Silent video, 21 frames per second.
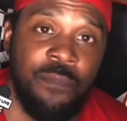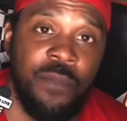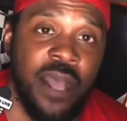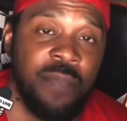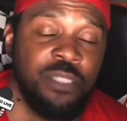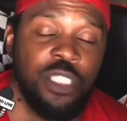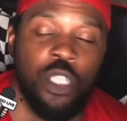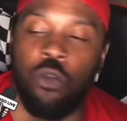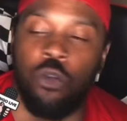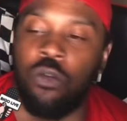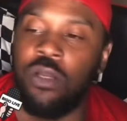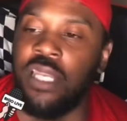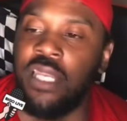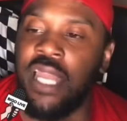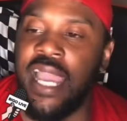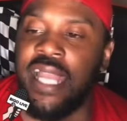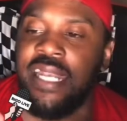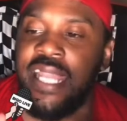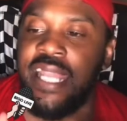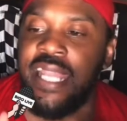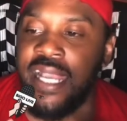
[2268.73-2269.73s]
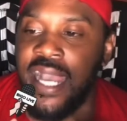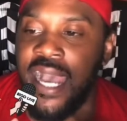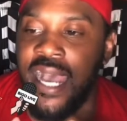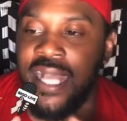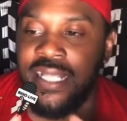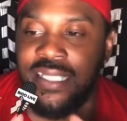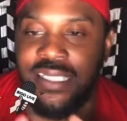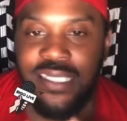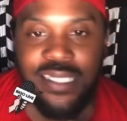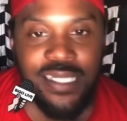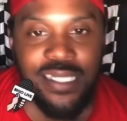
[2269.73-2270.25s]
I'm so glad that
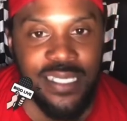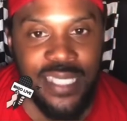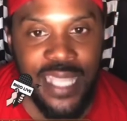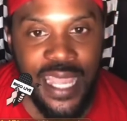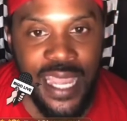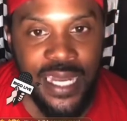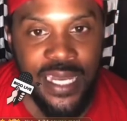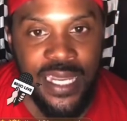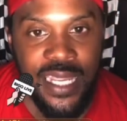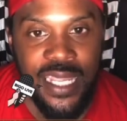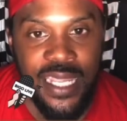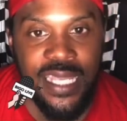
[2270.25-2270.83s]
God took that